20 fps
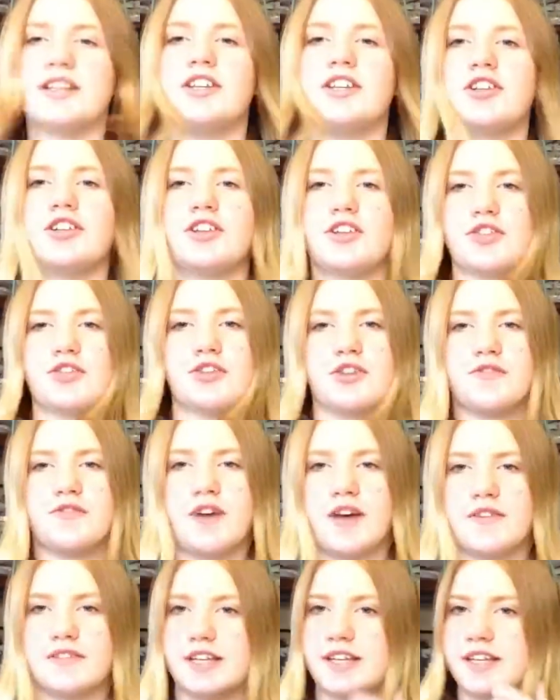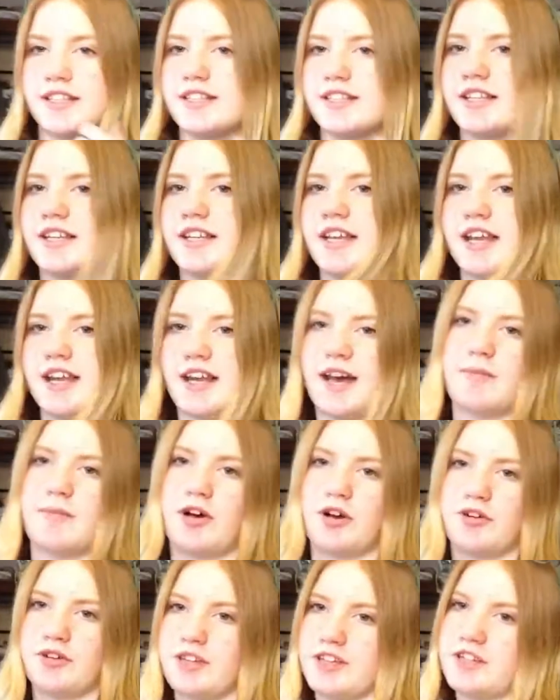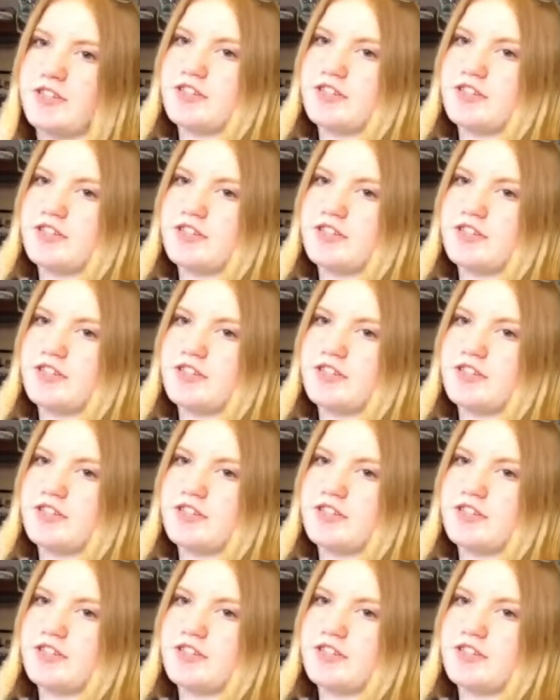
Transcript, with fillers: literally 35 seconds in, and I'm already